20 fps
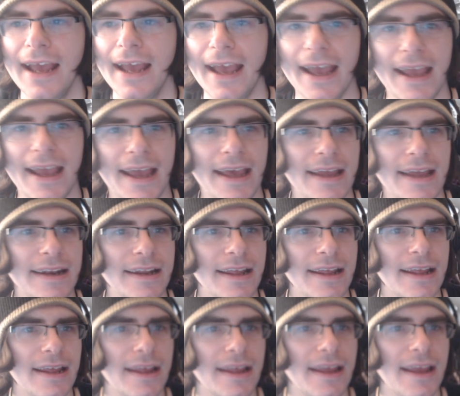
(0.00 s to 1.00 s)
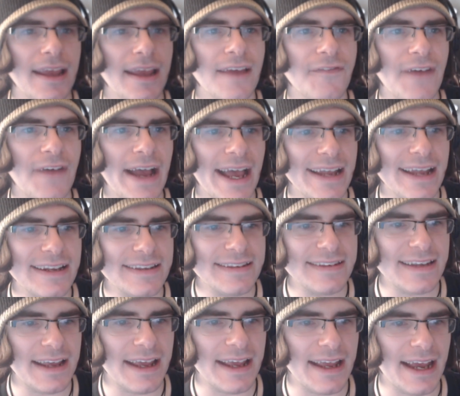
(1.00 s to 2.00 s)
And if I had to
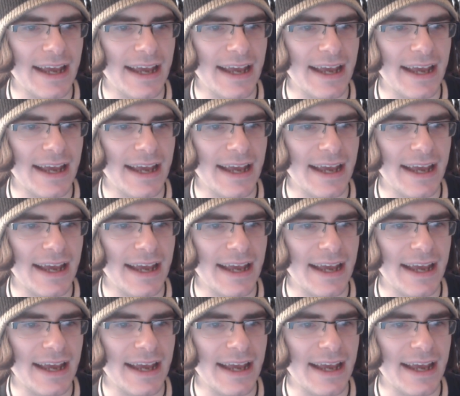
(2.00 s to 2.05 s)
say,